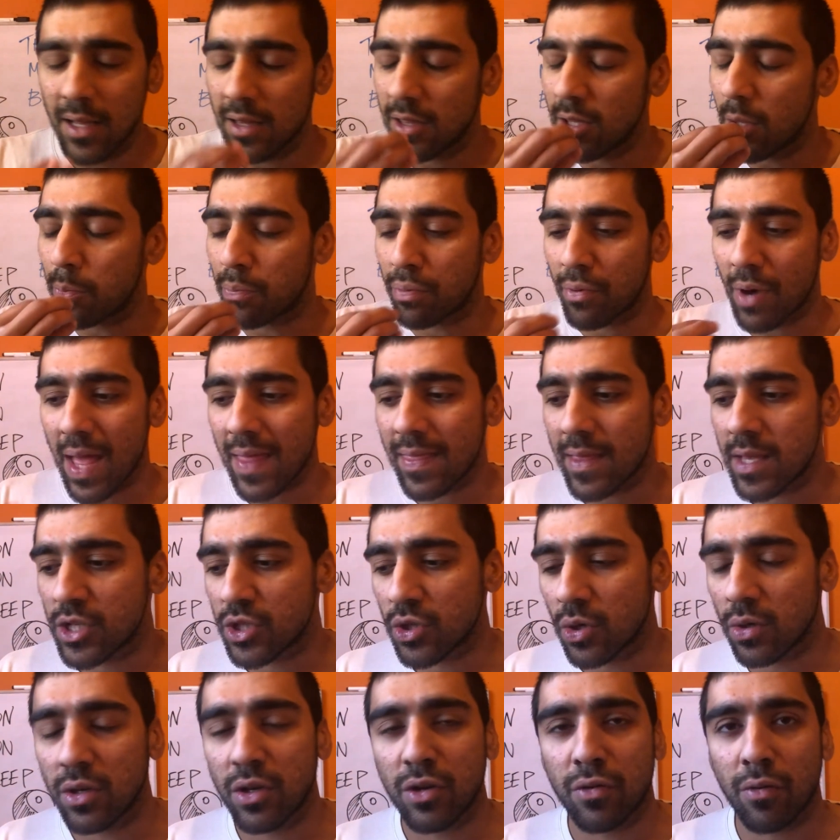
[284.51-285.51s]
the breath is
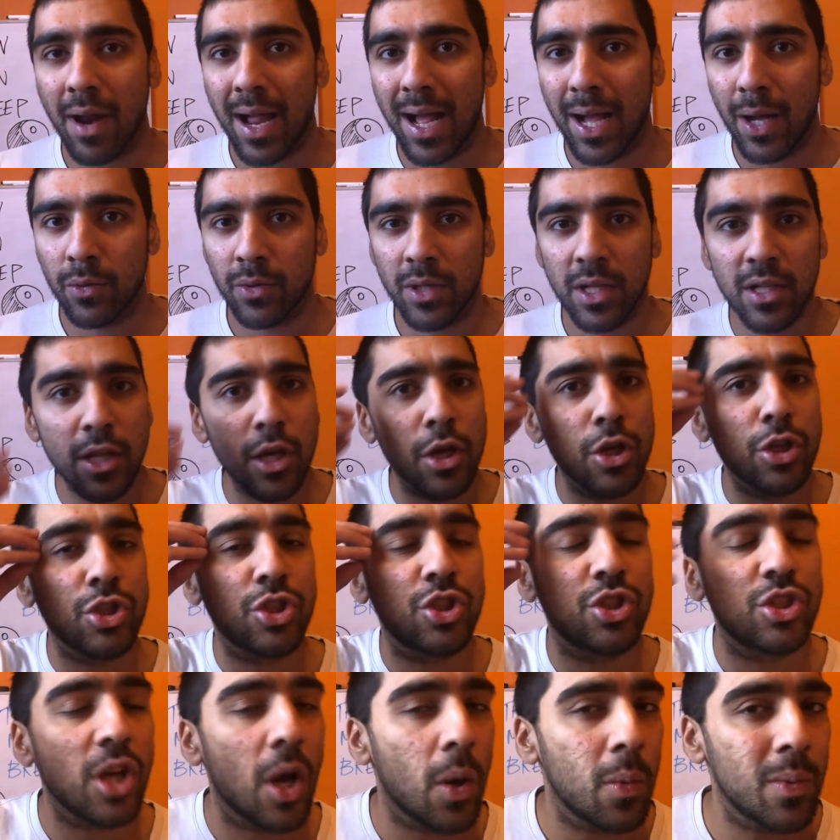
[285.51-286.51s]
ungrounded,
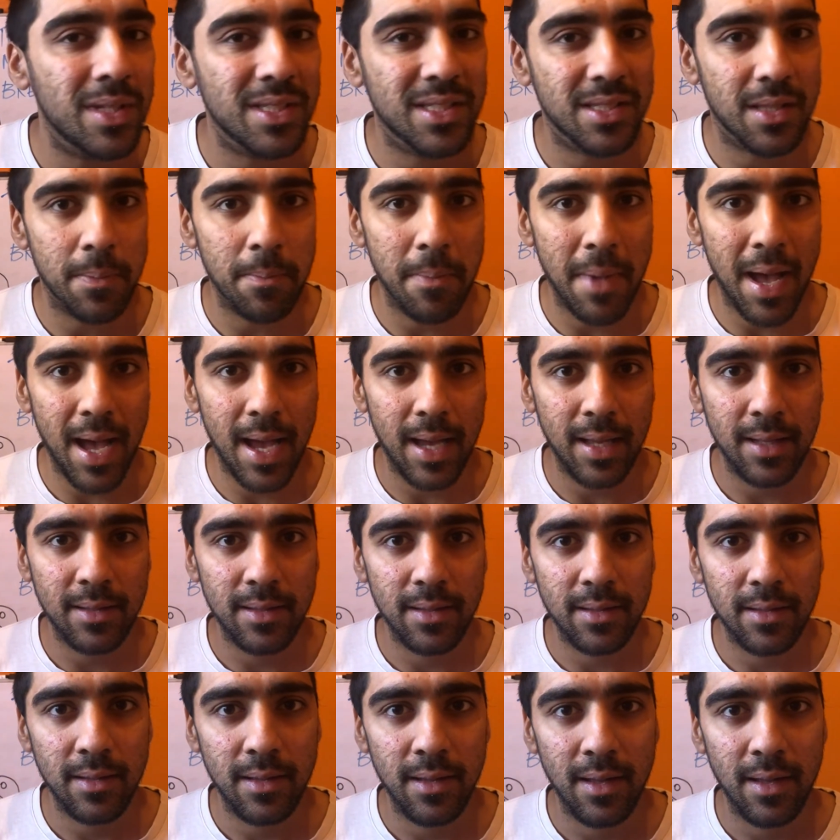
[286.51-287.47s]
so is the mind.